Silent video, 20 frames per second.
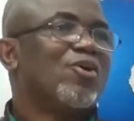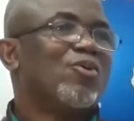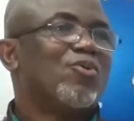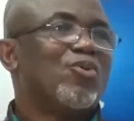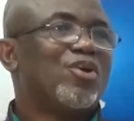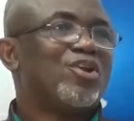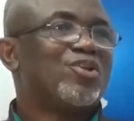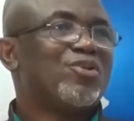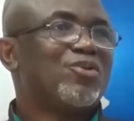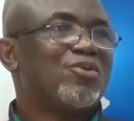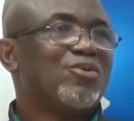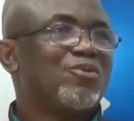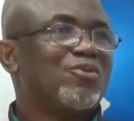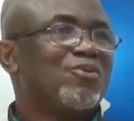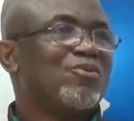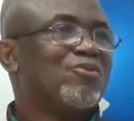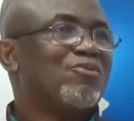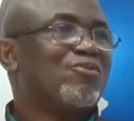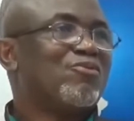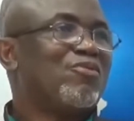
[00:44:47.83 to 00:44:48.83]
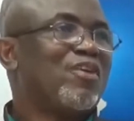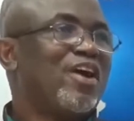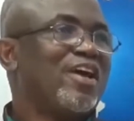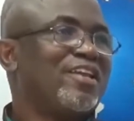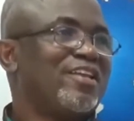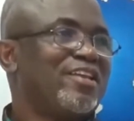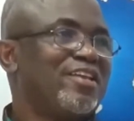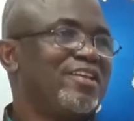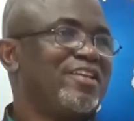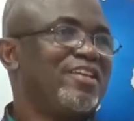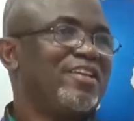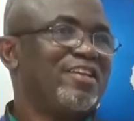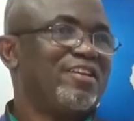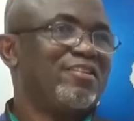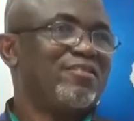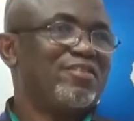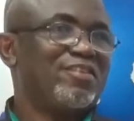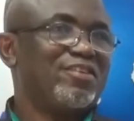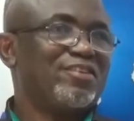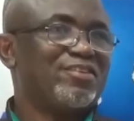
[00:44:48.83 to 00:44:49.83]
when you finally
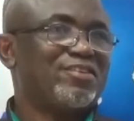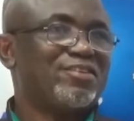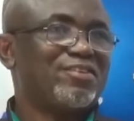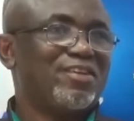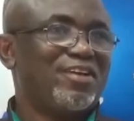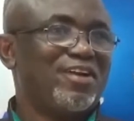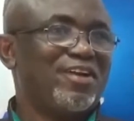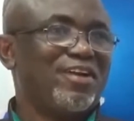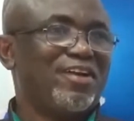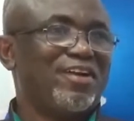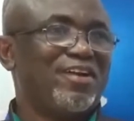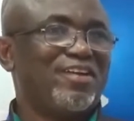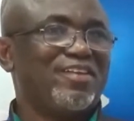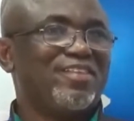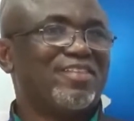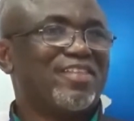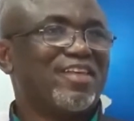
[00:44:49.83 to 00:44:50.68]
leave this earth,